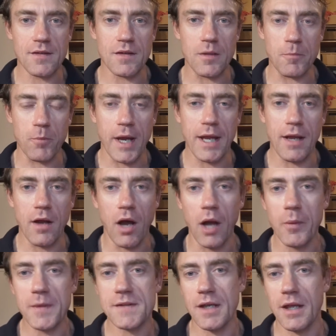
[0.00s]
into the brain?
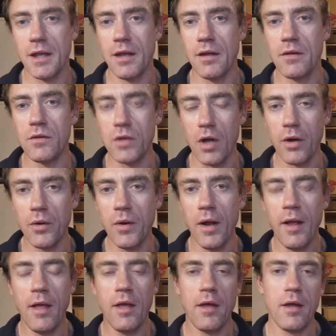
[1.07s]
I would say no.
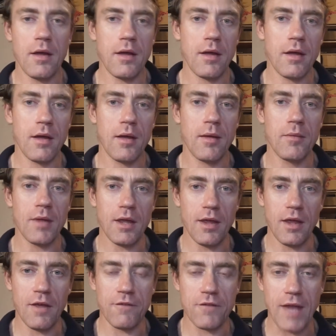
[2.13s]

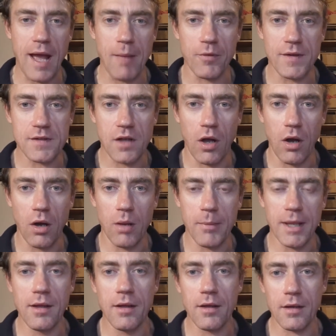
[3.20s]
If GABA is
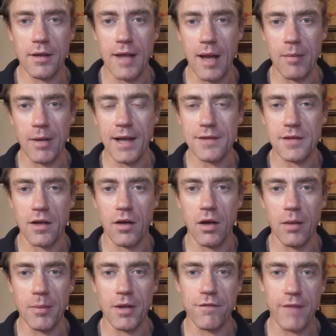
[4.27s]
calming, and GABA has a
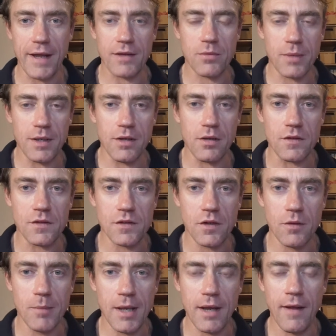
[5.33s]
calming effect when you
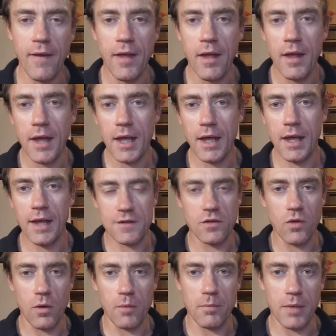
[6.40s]
consume it,
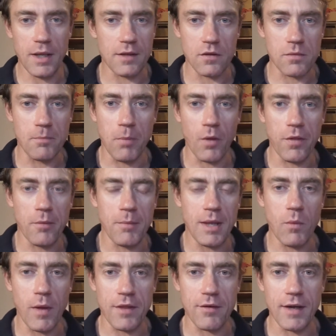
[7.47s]
it doesn't bother
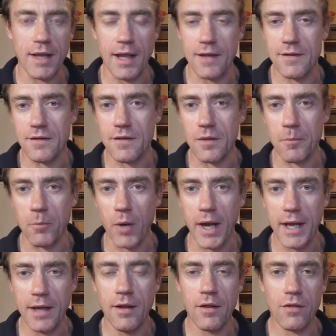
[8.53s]
me whether it gets into the
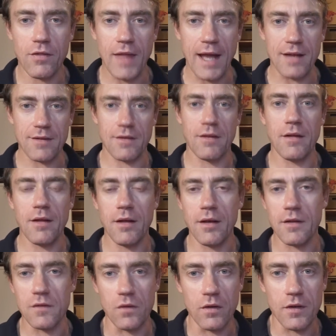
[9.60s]
brain. That,
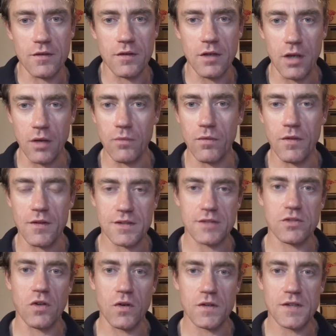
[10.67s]
as long as, you know, the
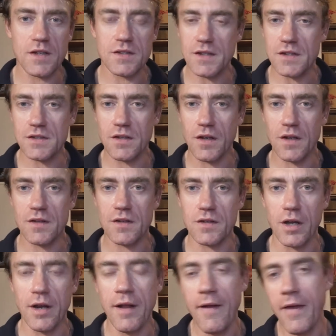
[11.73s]
toxicity studies are
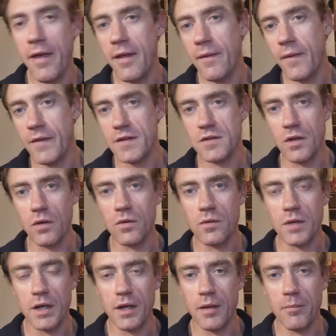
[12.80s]
done and there's no
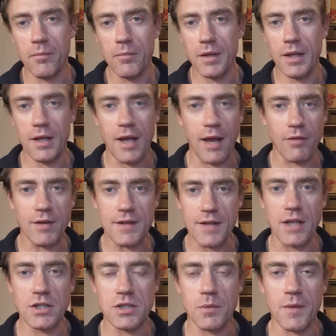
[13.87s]
inherent
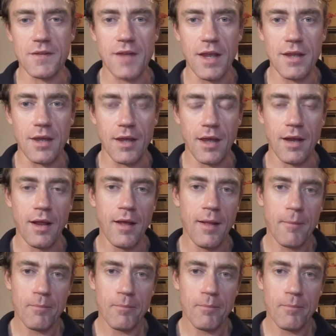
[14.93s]
danger with taking it,